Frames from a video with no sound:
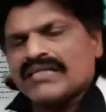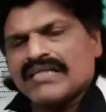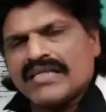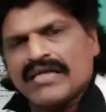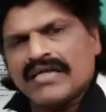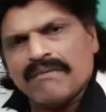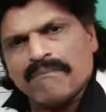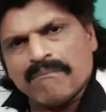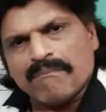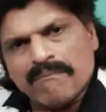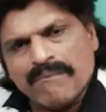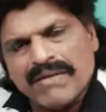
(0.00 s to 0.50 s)

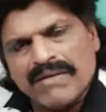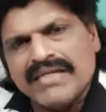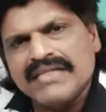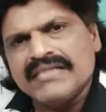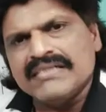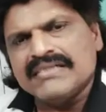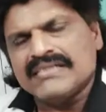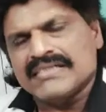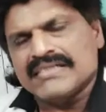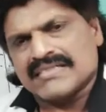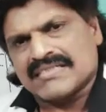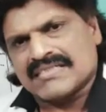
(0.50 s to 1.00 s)
the
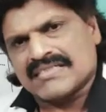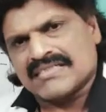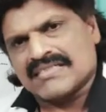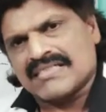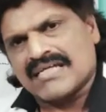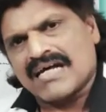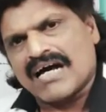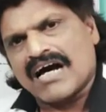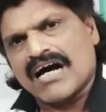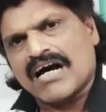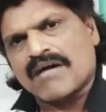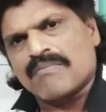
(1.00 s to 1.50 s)

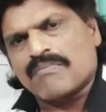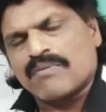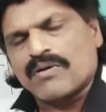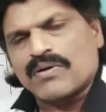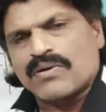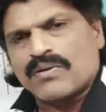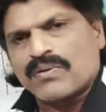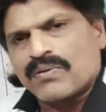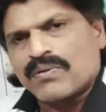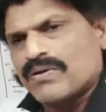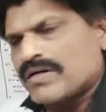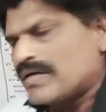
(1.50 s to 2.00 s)
meninges are
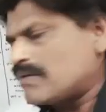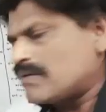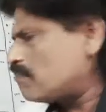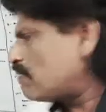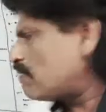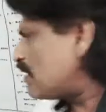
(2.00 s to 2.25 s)
protruded